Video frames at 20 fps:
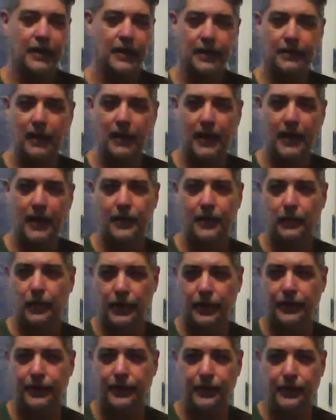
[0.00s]
get in my head
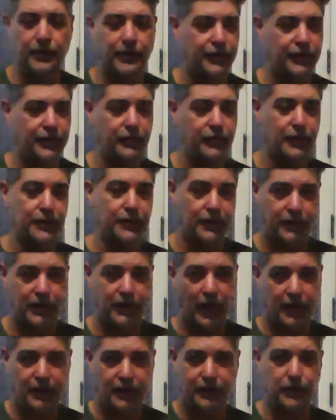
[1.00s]
what you're doing. This is what this
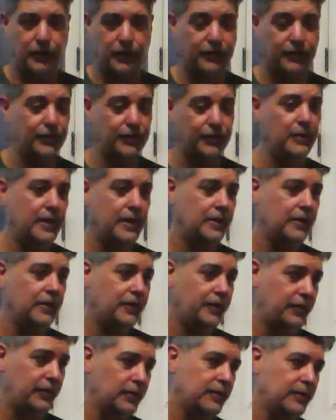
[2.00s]
guy's doing for me
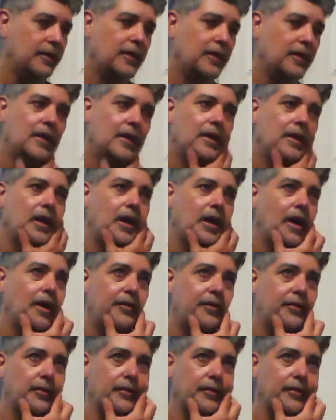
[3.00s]
soon.
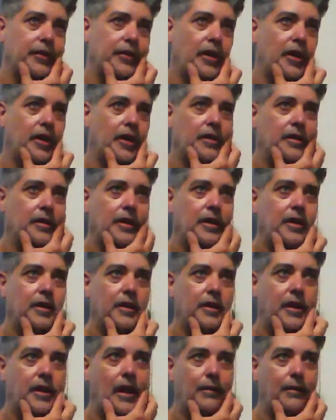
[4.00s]
As soon as
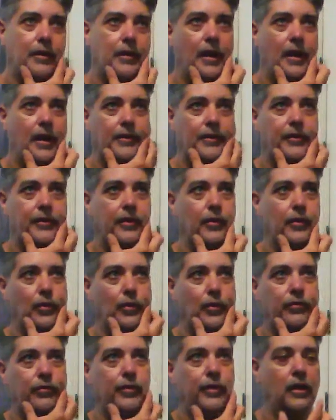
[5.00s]
Comic-Cons are
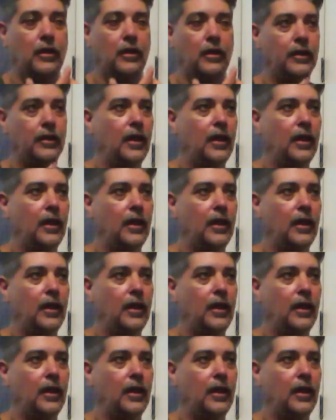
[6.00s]
over and all